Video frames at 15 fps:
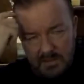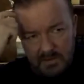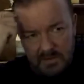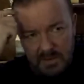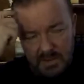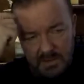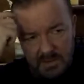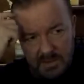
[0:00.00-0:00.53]

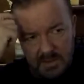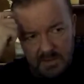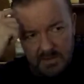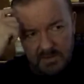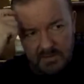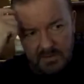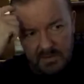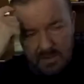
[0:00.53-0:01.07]
there's a
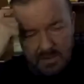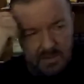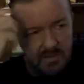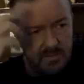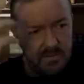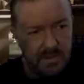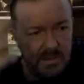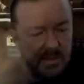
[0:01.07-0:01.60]

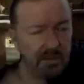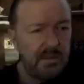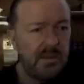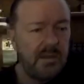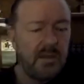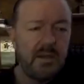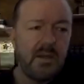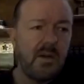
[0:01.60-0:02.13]

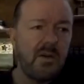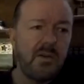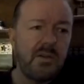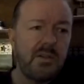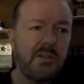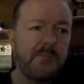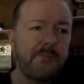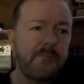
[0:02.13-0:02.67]
God,
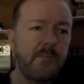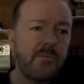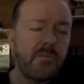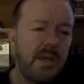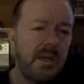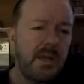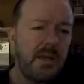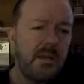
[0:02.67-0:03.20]

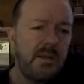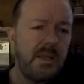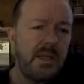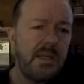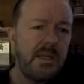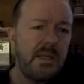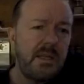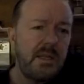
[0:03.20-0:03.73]

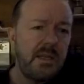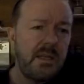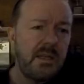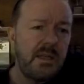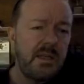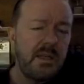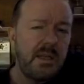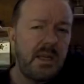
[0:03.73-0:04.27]
then
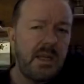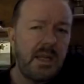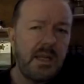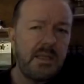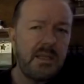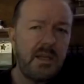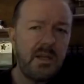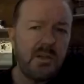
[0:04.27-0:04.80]

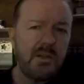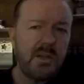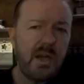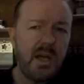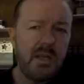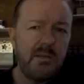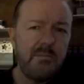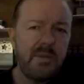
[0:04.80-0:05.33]
it's hard to
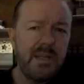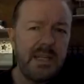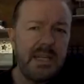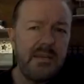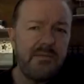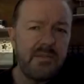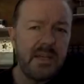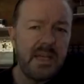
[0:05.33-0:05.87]

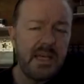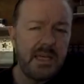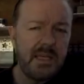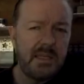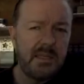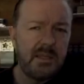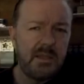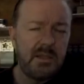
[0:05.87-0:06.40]
unbelieve that
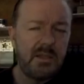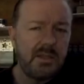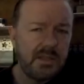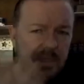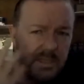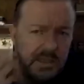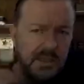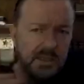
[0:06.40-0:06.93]
because
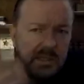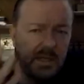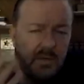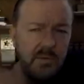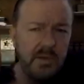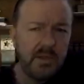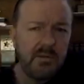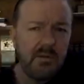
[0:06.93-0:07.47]
it's so
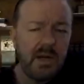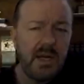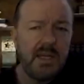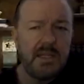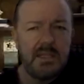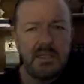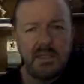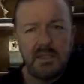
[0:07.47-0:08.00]

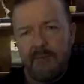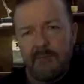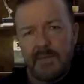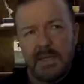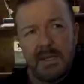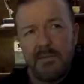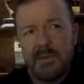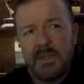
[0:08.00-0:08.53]
ingrained
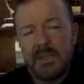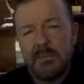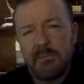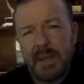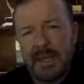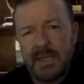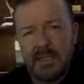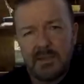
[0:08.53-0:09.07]
and everything's
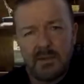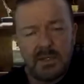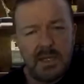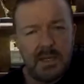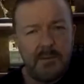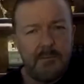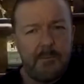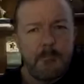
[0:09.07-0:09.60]
based on it.
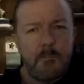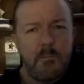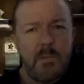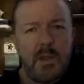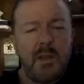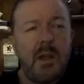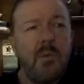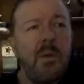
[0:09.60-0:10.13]

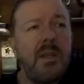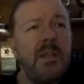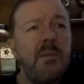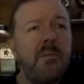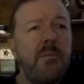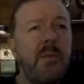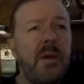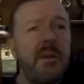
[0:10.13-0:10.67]
Like when
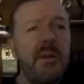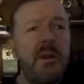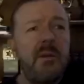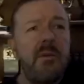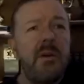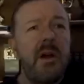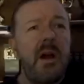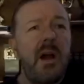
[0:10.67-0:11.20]

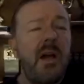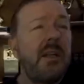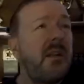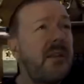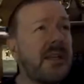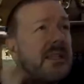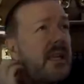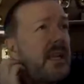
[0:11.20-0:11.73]
I don't think
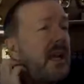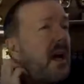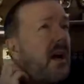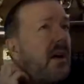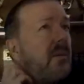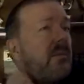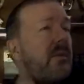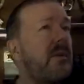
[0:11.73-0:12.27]
there's any
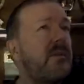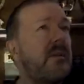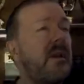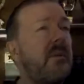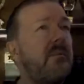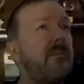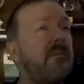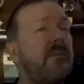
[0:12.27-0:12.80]
harm with
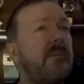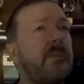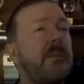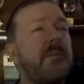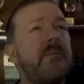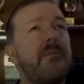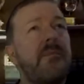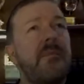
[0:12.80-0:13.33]

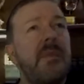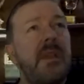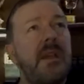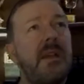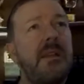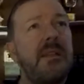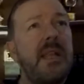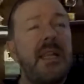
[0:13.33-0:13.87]

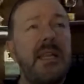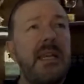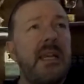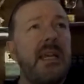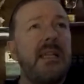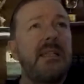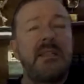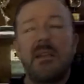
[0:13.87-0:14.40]
telling
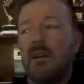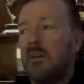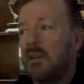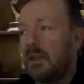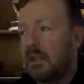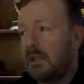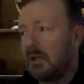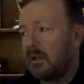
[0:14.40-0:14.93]
kids, oh,
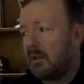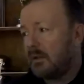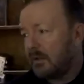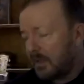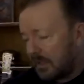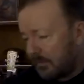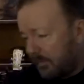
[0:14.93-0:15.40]
look, there's